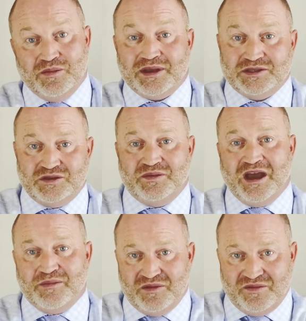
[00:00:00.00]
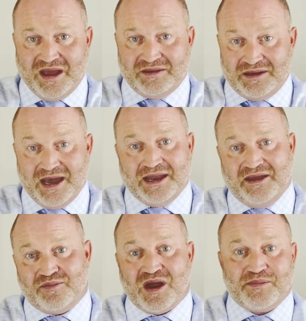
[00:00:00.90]
because you've now been found to not
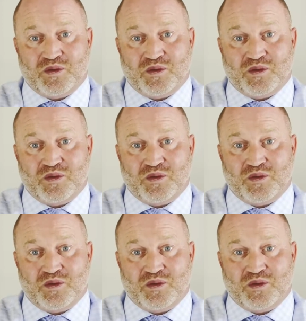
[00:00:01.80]
have proper